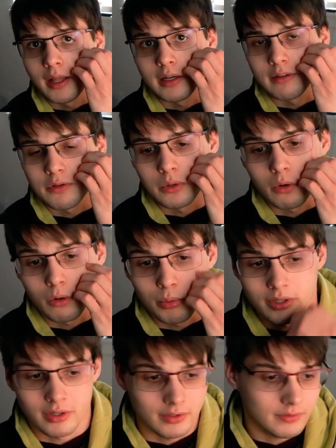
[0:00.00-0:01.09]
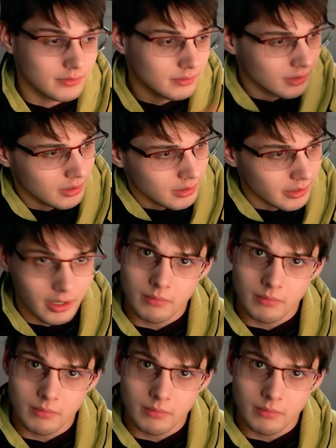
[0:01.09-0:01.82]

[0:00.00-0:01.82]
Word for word: And if you incorporate this, you